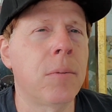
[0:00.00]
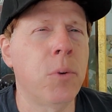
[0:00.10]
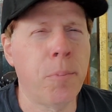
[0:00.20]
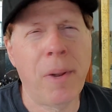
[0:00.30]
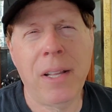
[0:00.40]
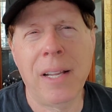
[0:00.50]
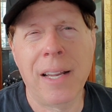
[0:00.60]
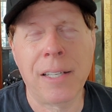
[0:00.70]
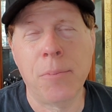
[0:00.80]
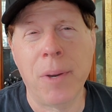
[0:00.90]
worked better than I
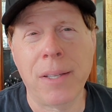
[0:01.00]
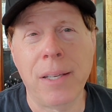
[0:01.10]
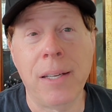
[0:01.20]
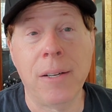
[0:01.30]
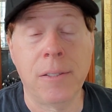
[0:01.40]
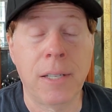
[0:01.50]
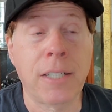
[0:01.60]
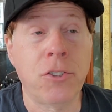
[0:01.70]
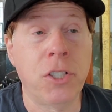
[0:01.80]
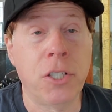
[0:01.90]
expected. It
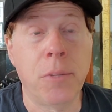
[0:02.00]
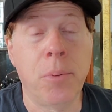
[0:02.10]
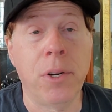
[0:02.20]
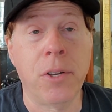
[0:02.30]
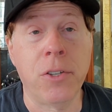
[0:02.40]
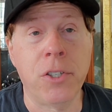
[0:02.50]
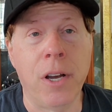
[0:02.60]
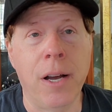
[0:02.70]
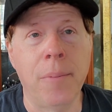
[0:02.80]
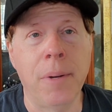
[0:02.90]
actually did a pretty good
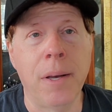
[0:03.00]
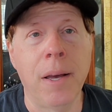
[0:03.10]
job.